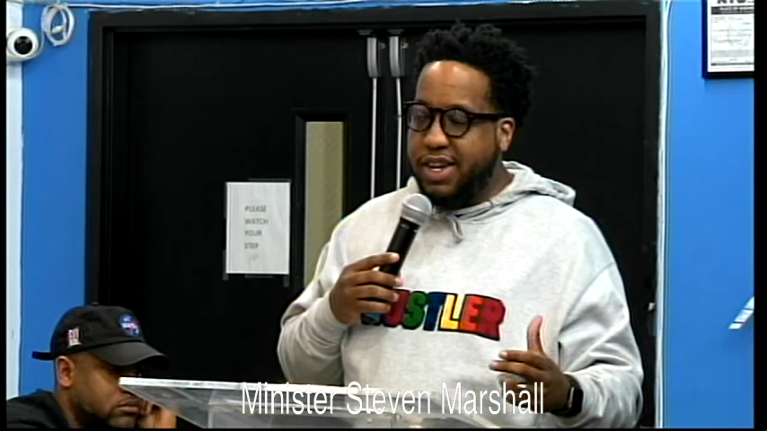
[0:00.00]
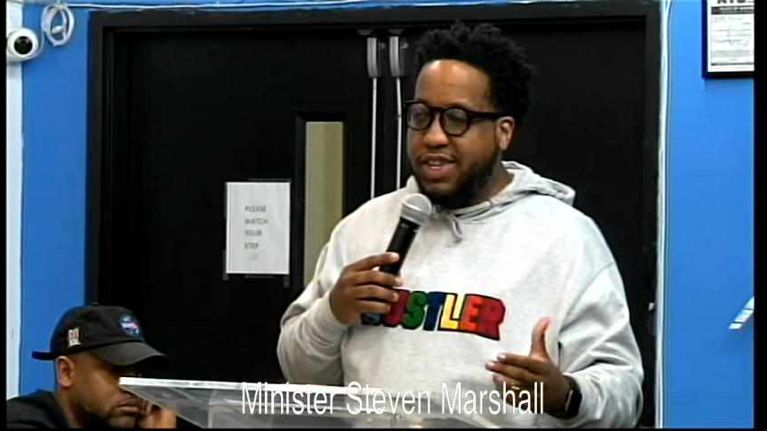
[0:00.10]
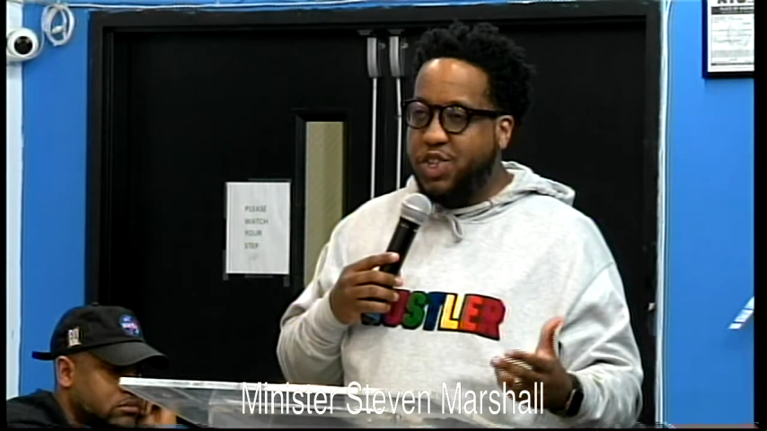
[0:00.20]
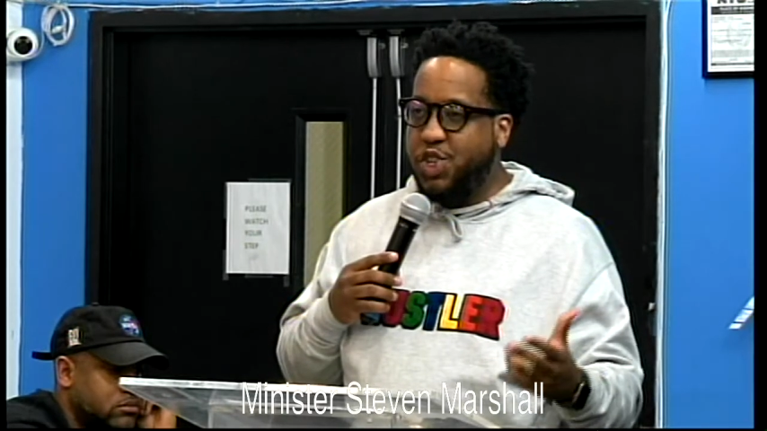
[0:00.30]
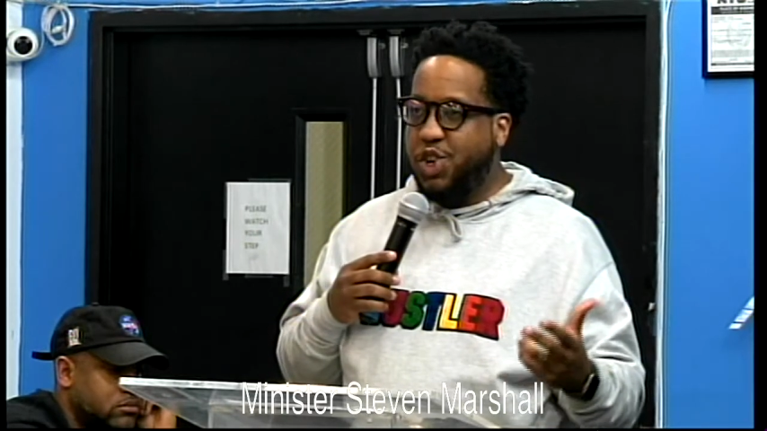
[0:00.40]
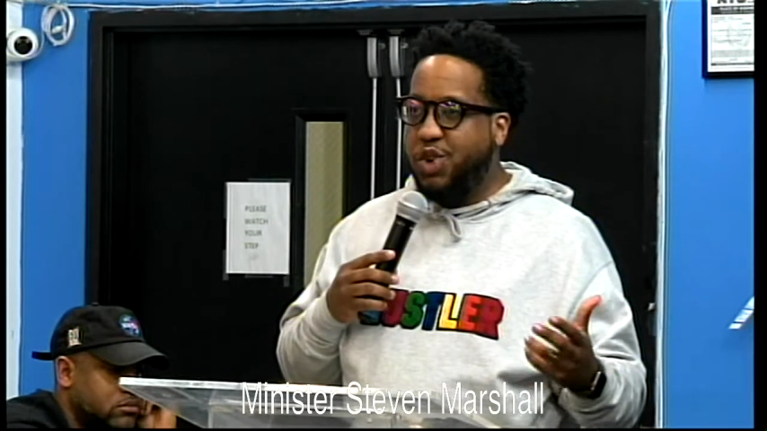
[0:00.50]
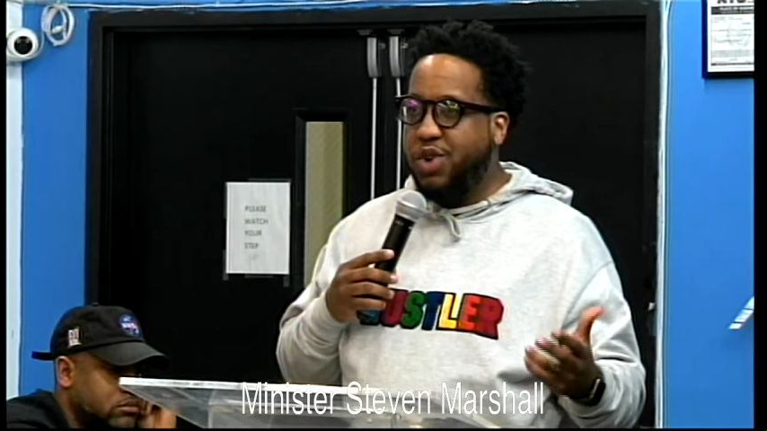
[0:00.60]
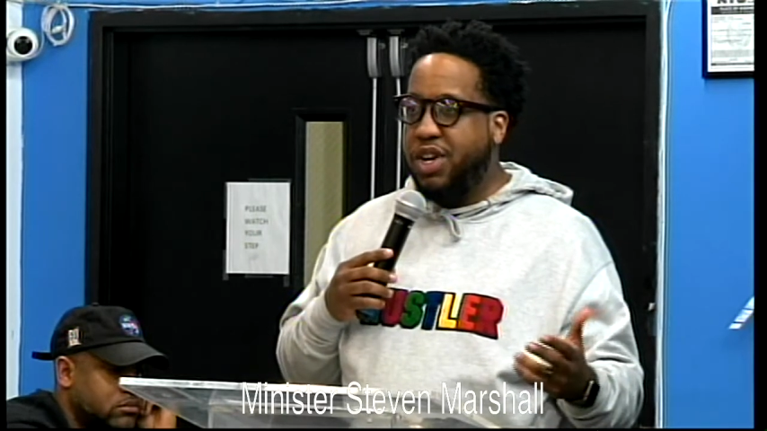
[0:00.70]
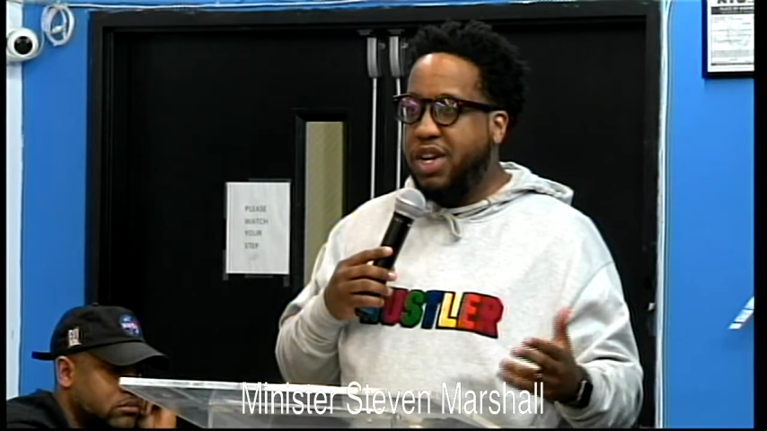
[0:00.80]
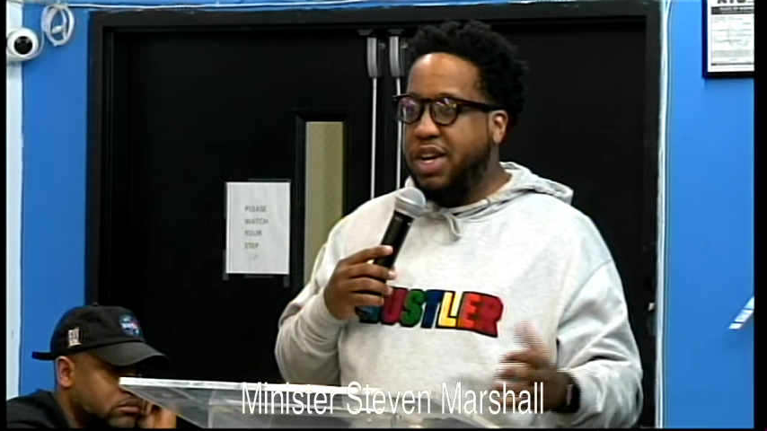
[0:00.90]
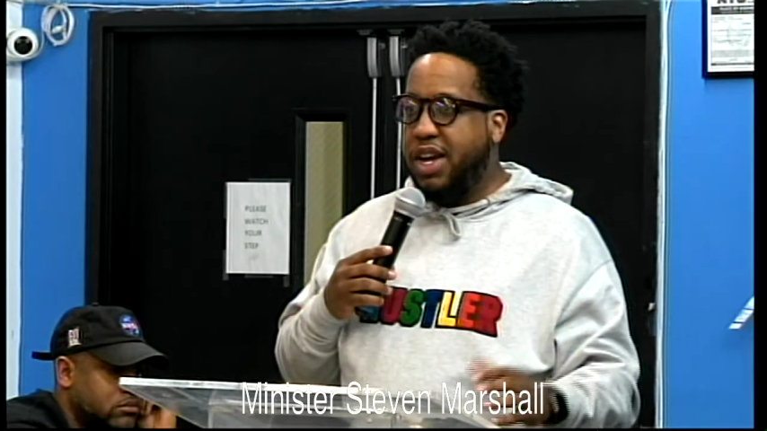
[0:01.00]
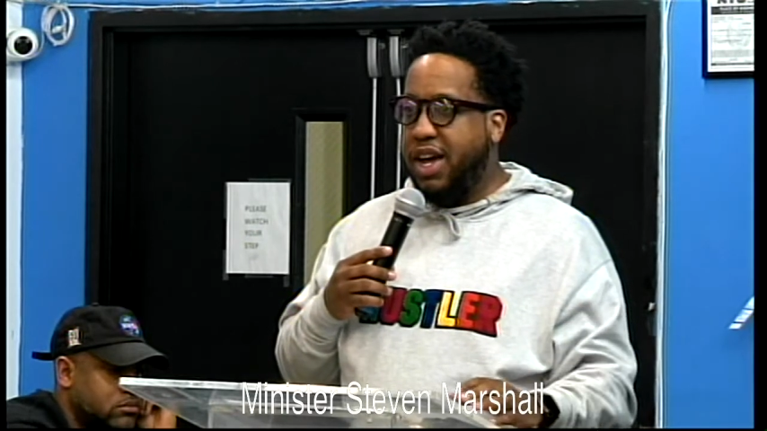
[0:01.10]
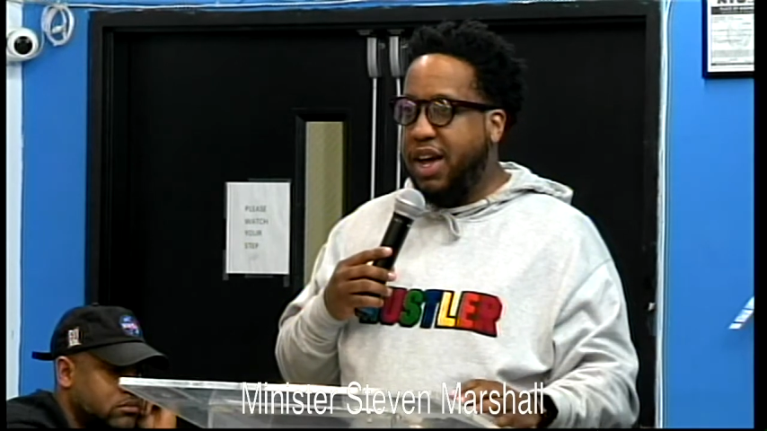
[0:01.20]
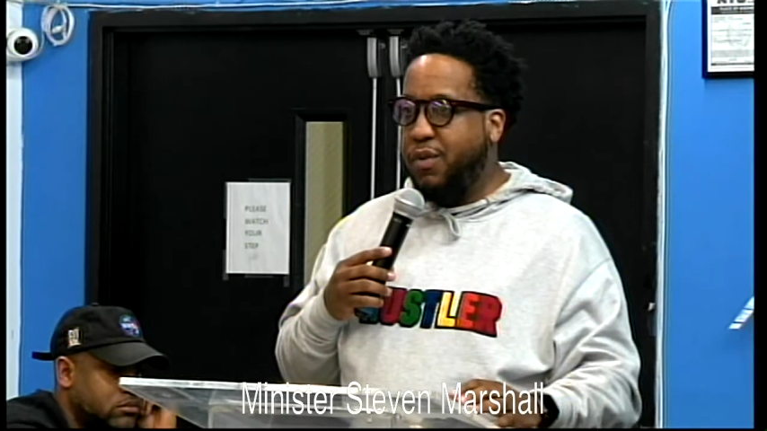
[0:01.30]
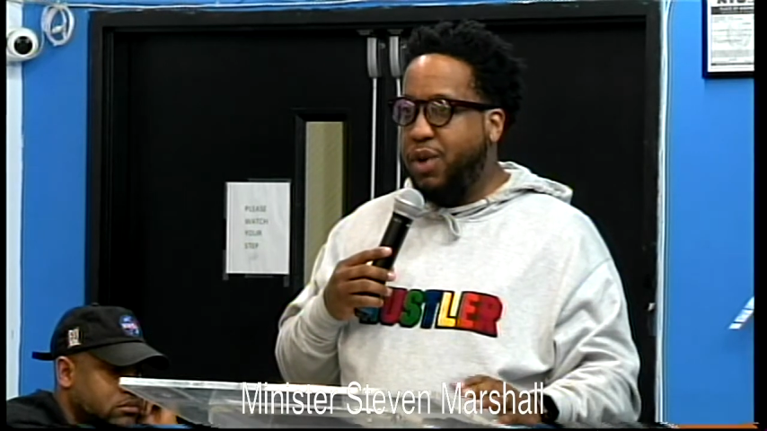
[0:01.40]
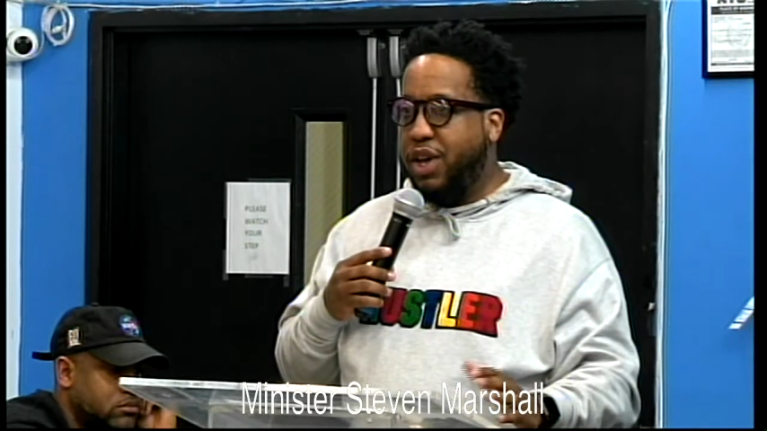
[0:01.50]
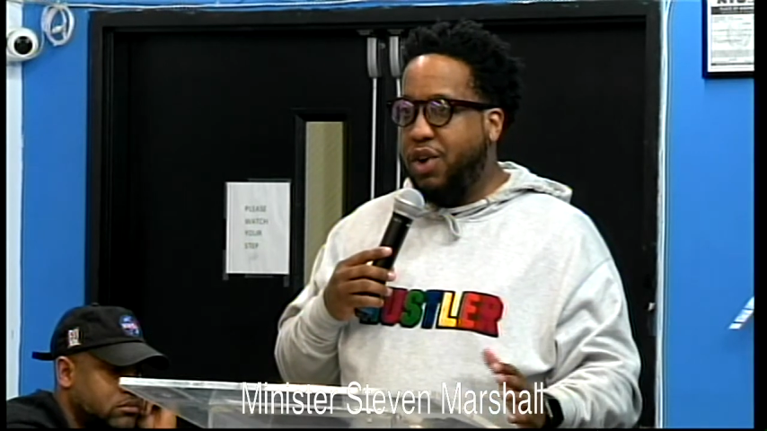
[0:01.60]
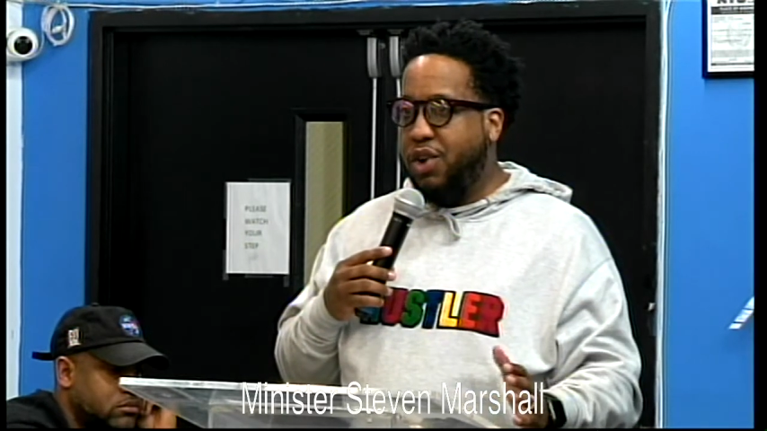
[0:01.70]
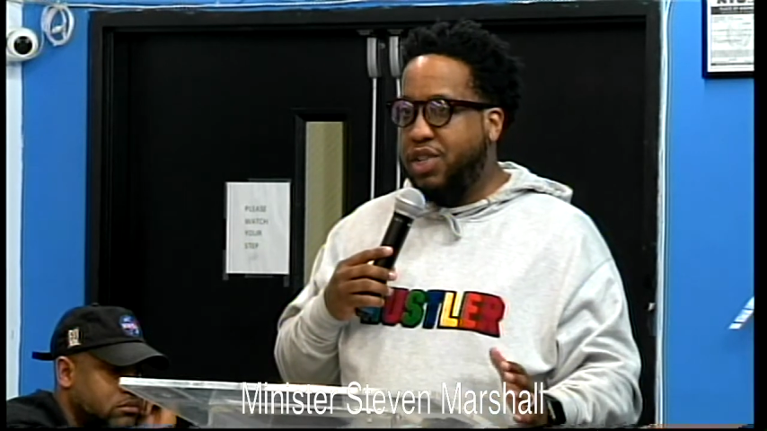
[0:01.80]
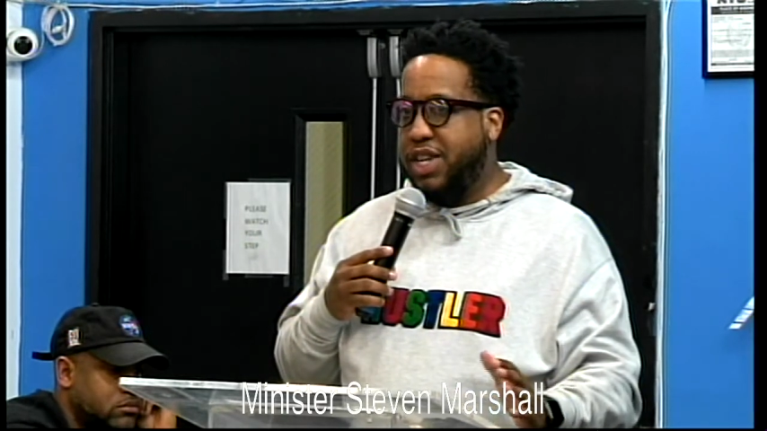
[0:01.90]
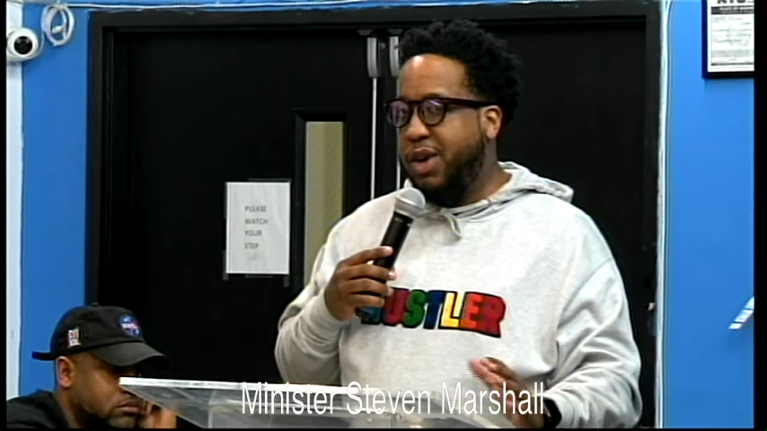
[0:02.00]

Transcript: And so we all